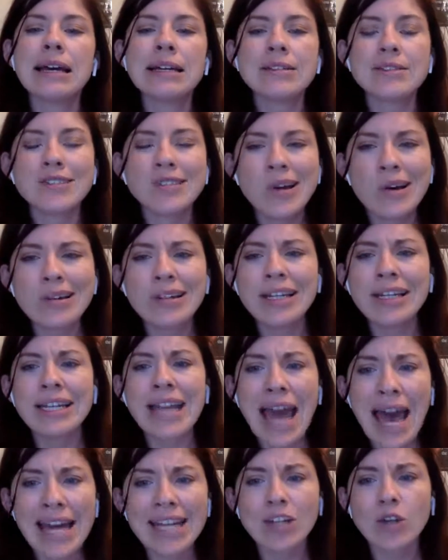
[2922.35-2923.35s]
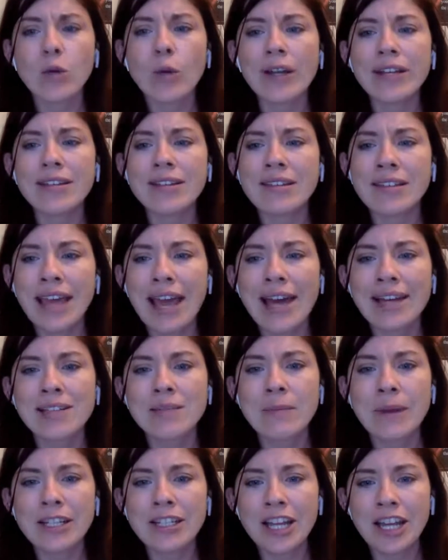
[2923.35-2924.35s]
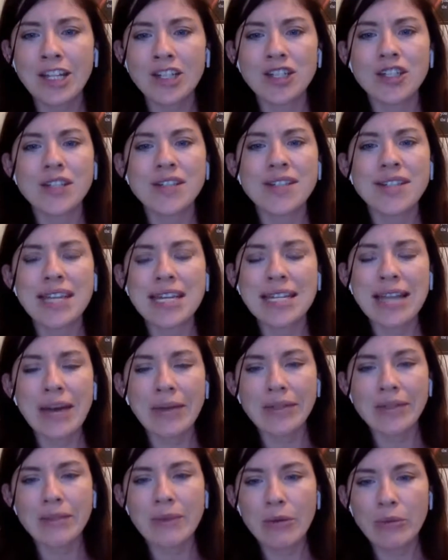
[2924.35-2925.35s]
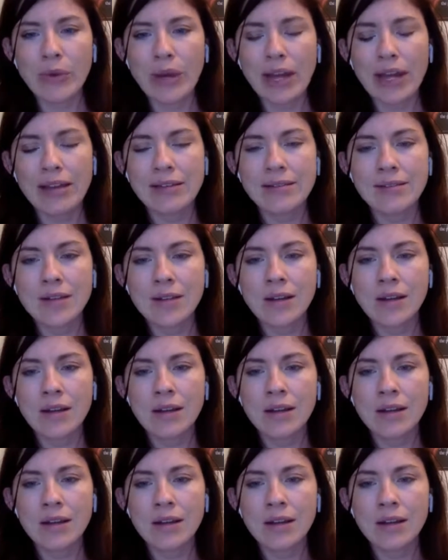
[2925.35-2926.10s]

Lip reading: as not inadequate to the expectations the announcement raised.